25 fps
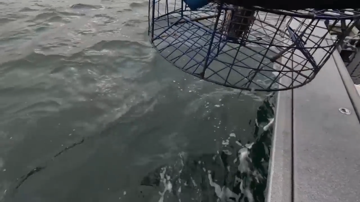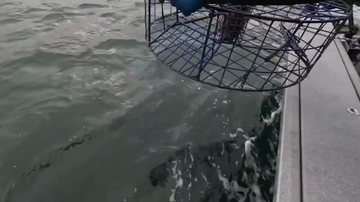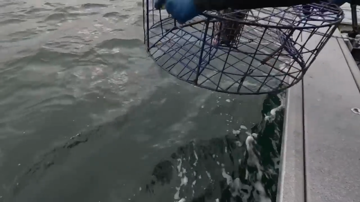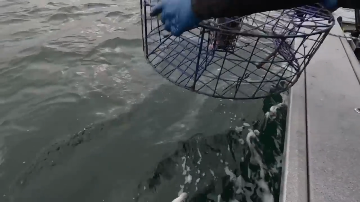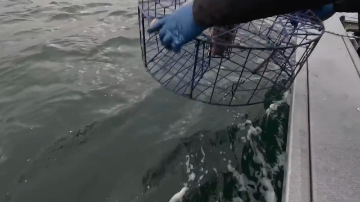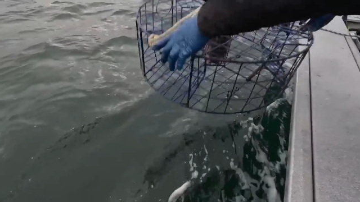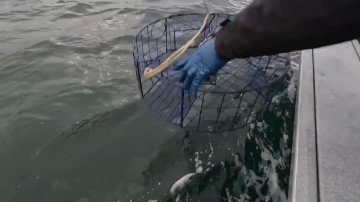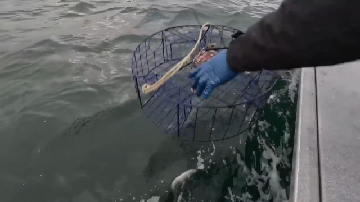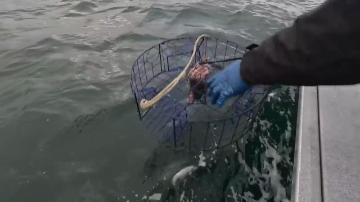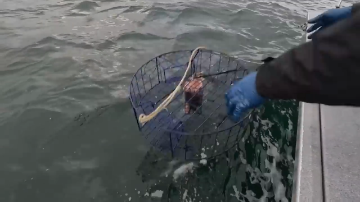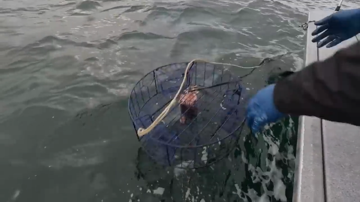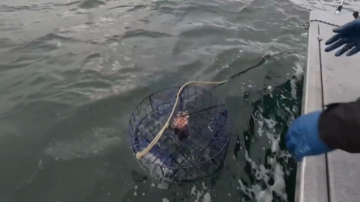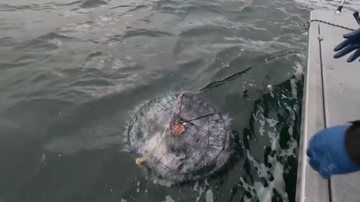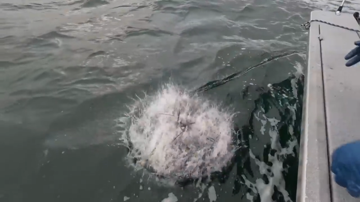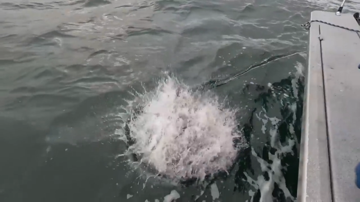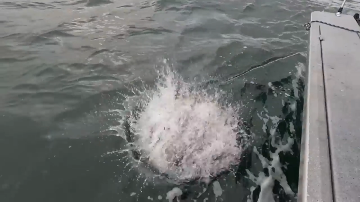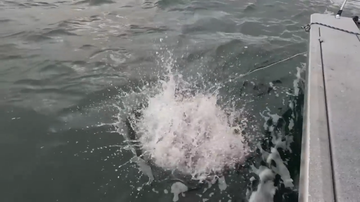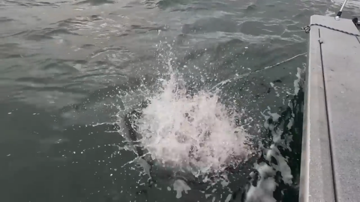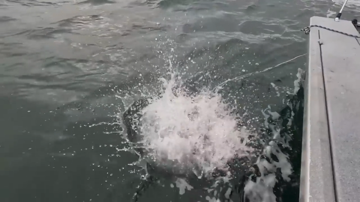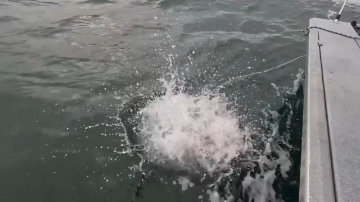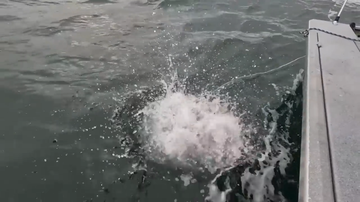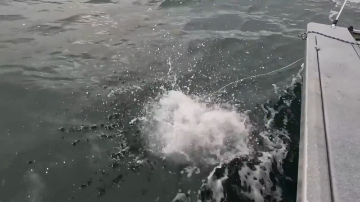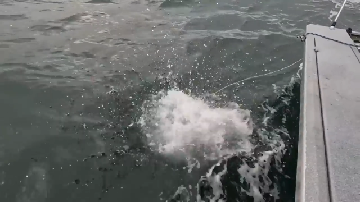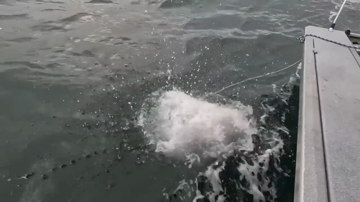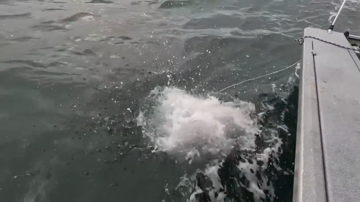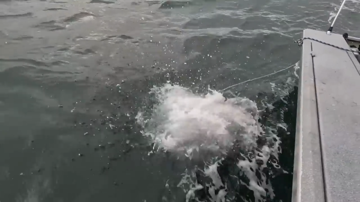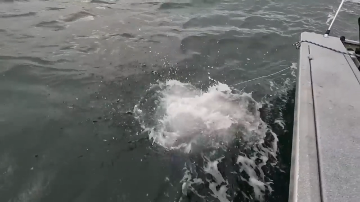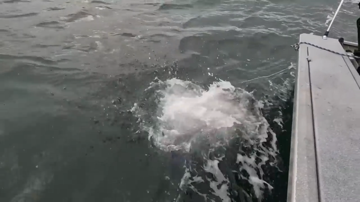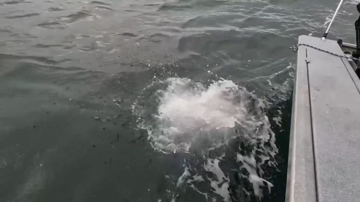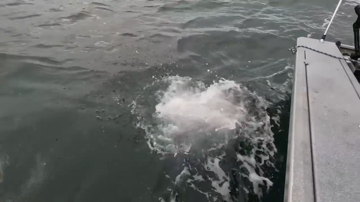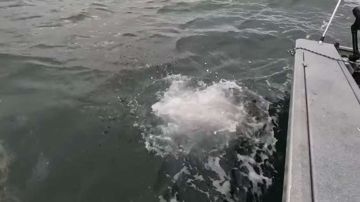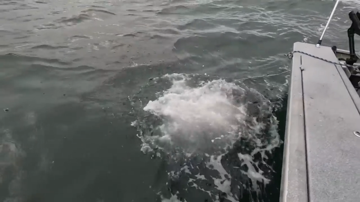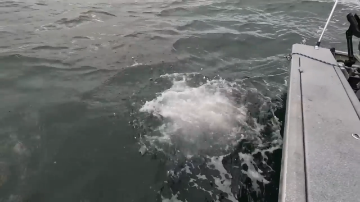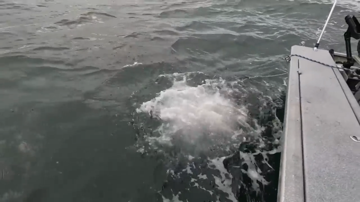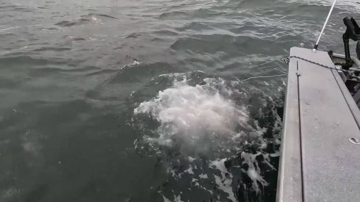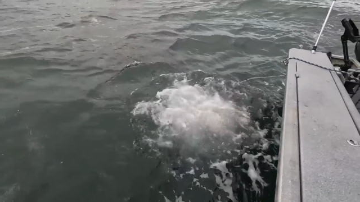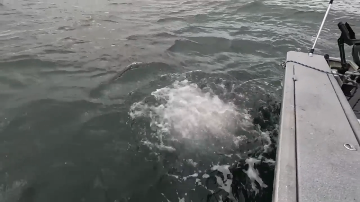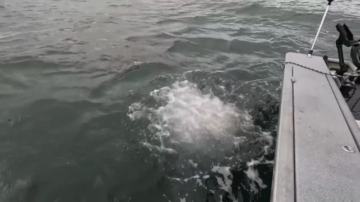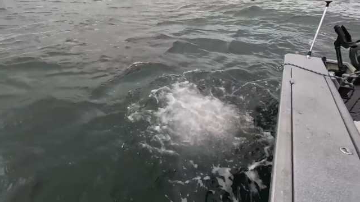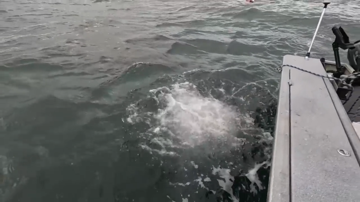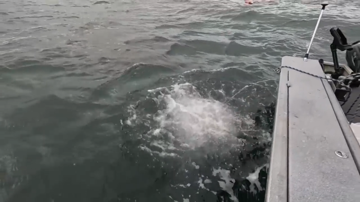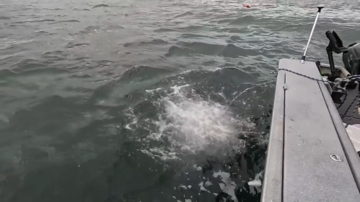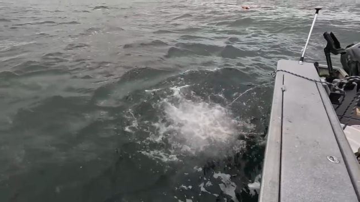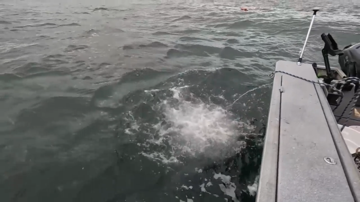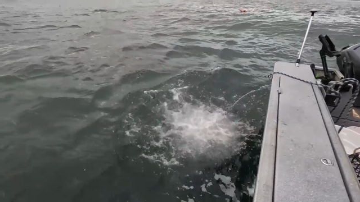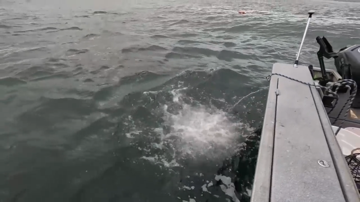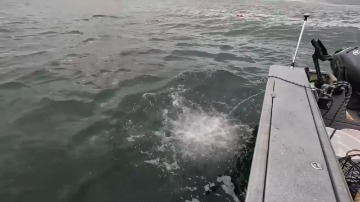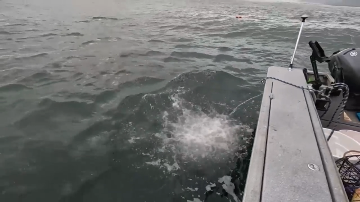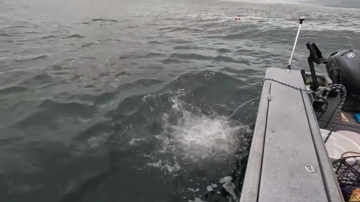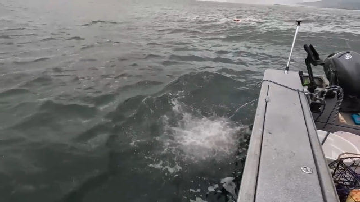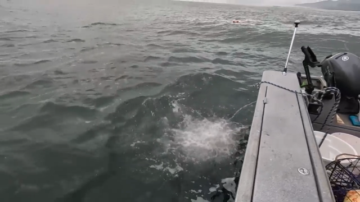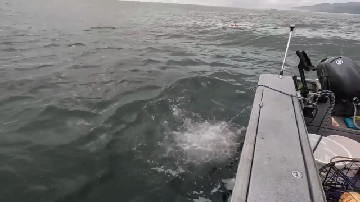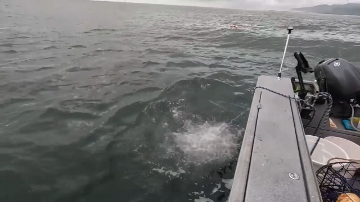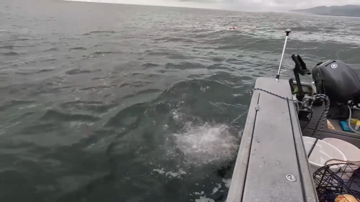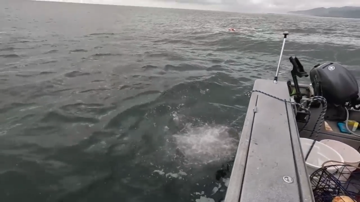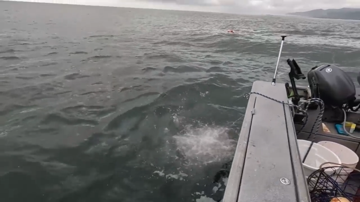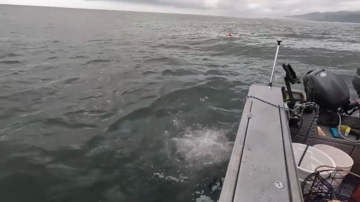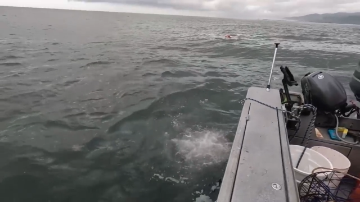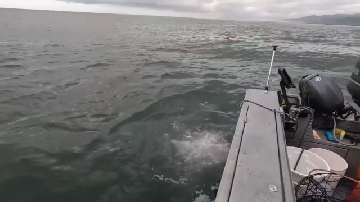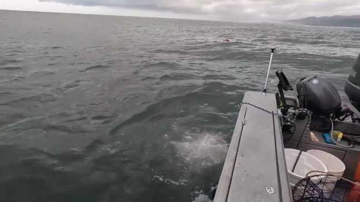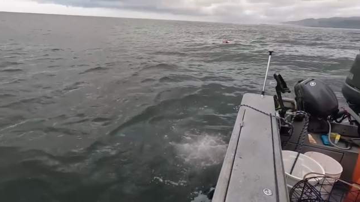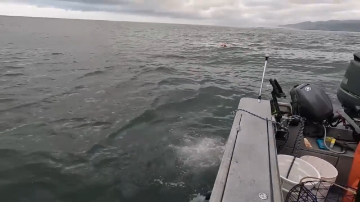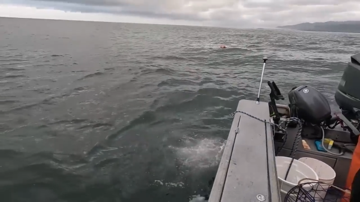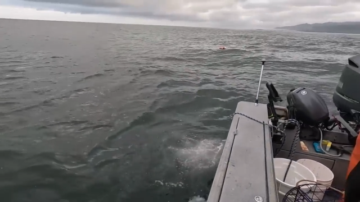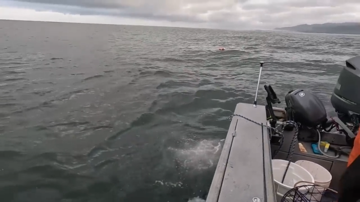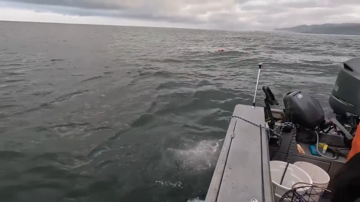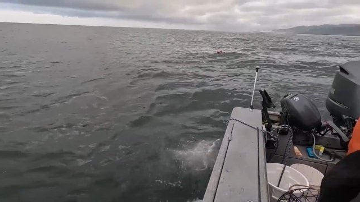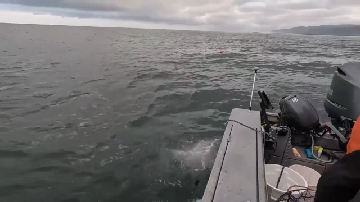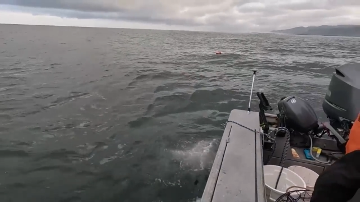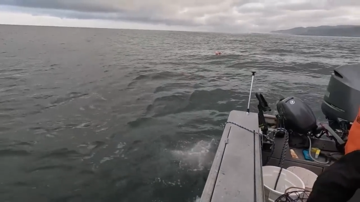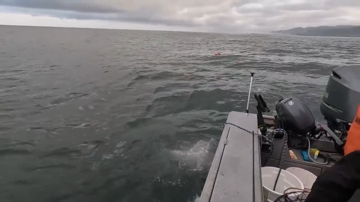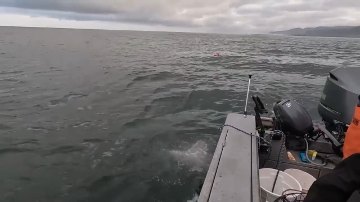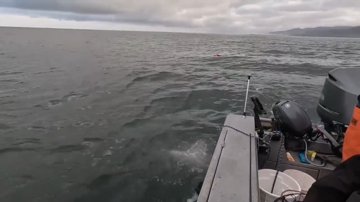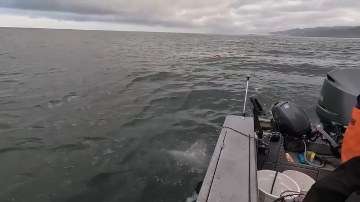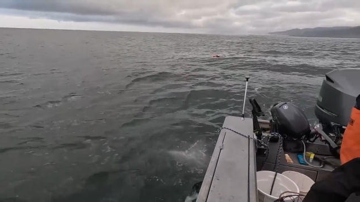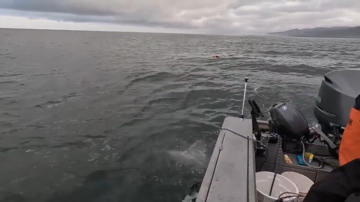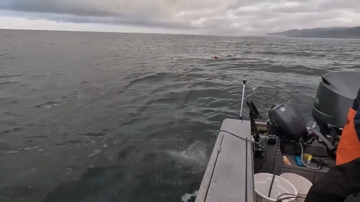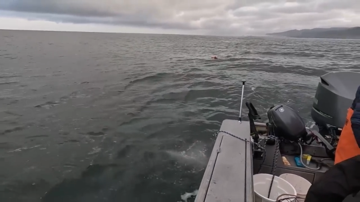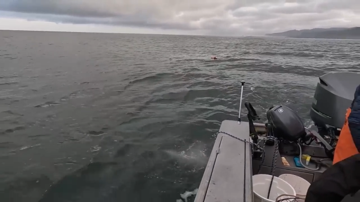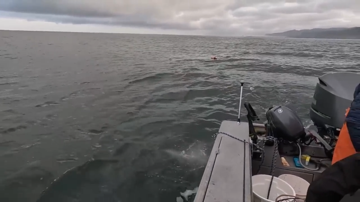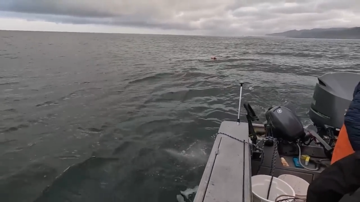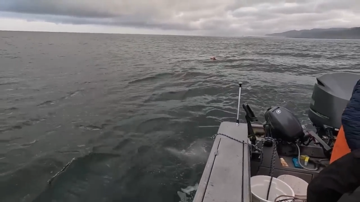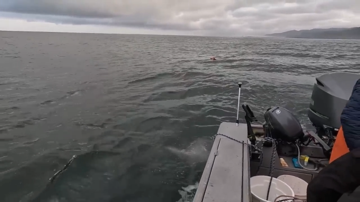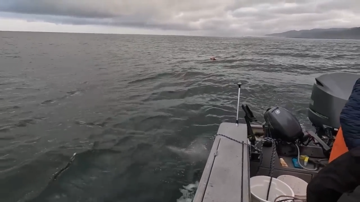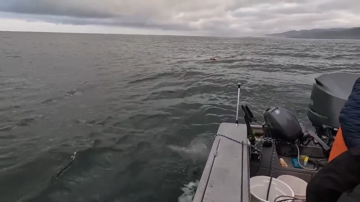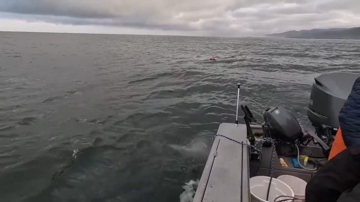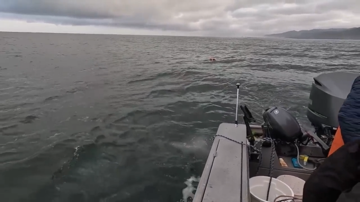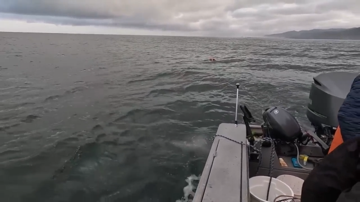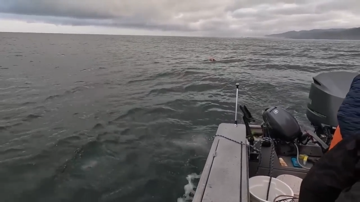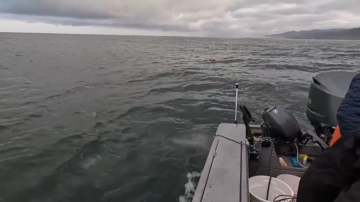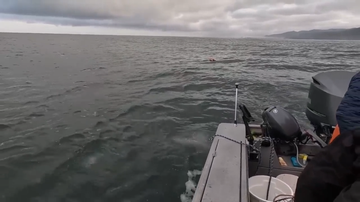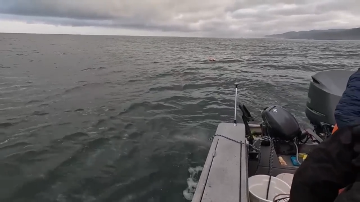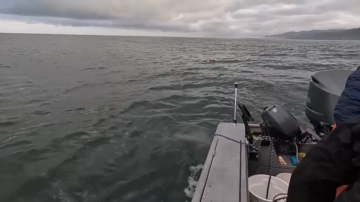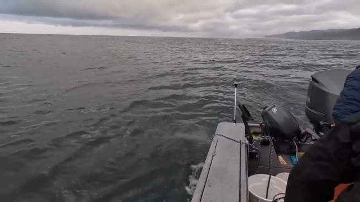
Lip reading: Nobody's mouth can be seen.